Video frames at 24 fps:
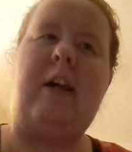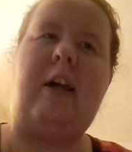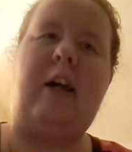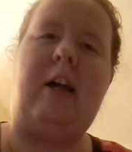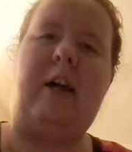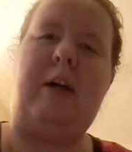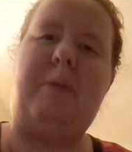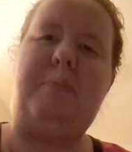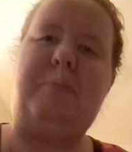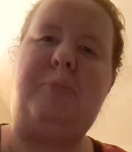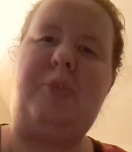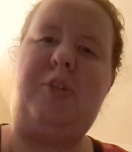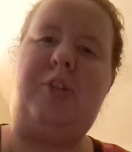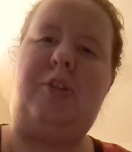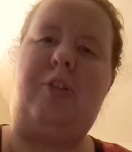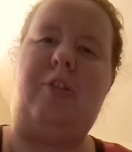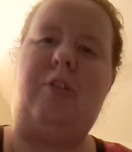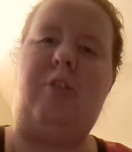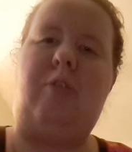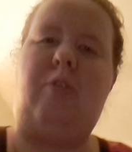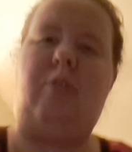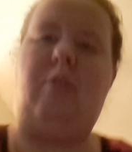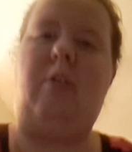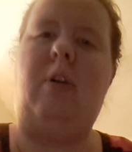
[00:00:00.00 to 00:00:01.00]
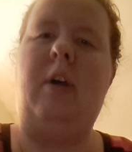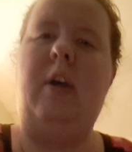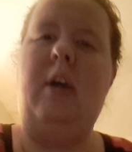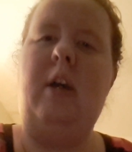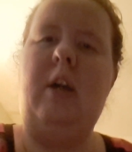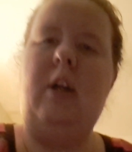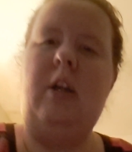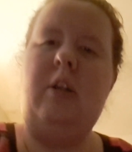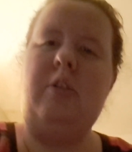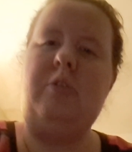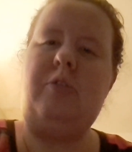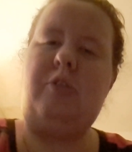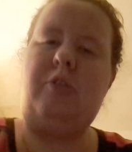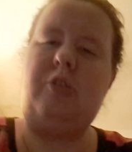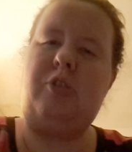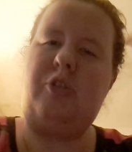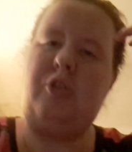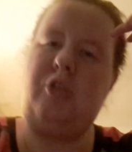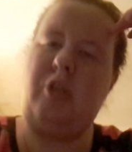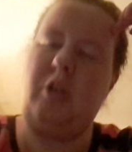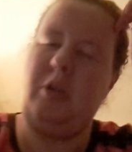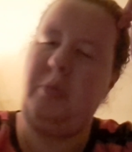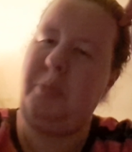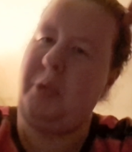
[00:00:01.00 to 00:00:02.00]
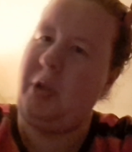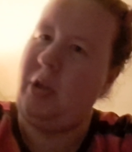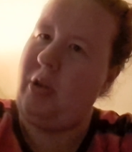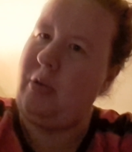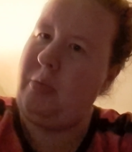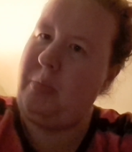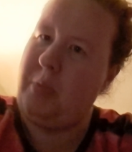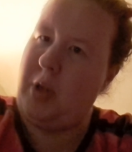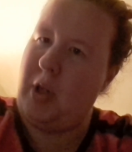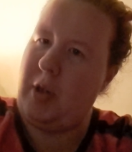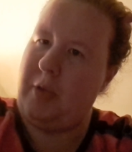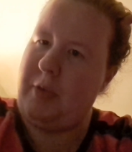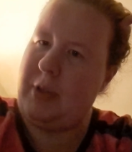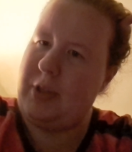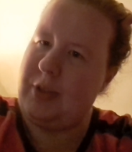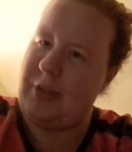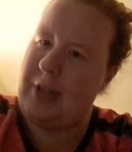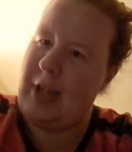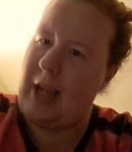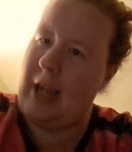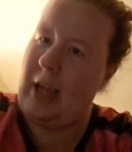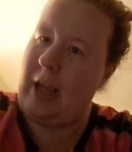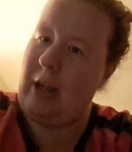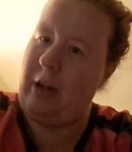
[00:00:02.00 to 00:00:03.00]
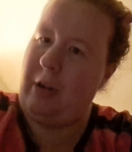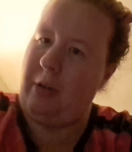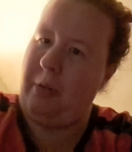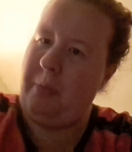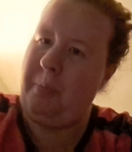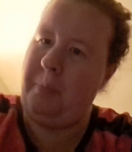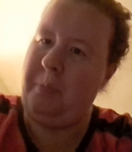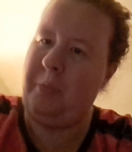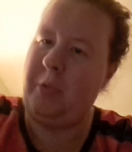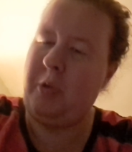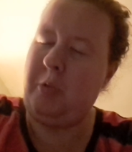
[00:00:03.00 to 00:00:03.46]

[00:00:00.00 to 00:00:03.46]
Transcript: up to distribute movies now,